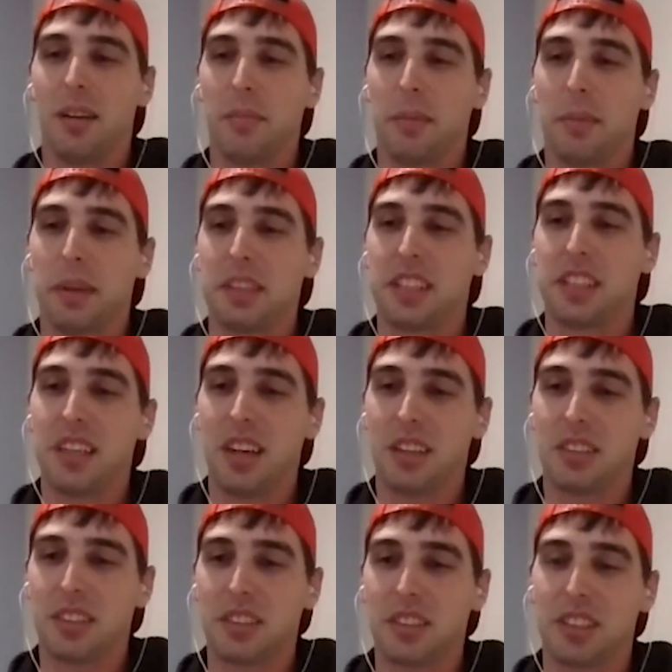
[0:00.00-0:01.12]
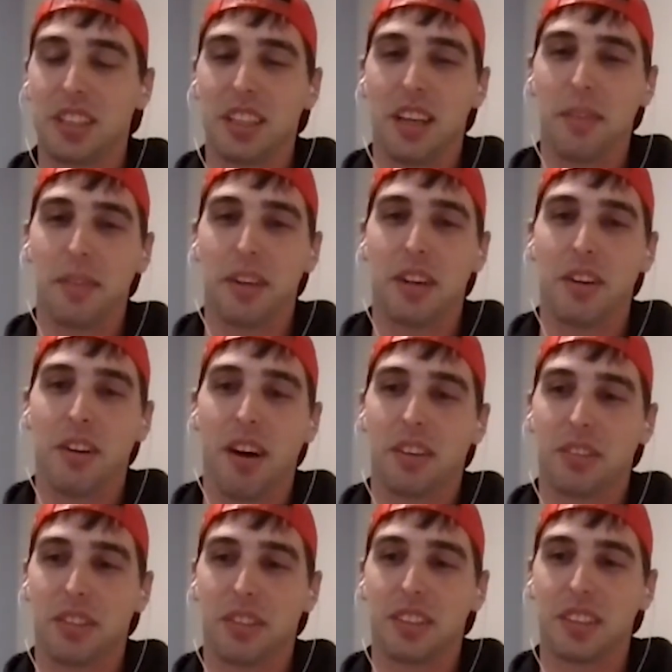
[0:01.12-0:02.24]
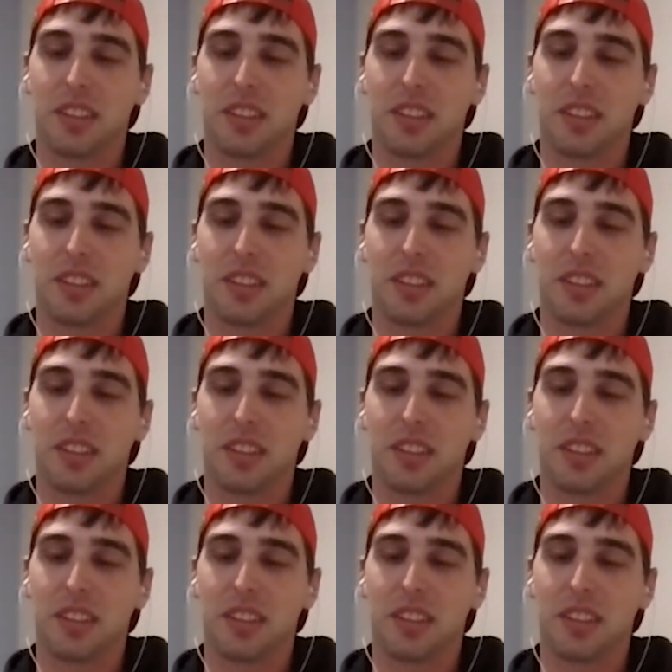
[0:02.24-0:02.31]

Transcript: But she let me know afterwards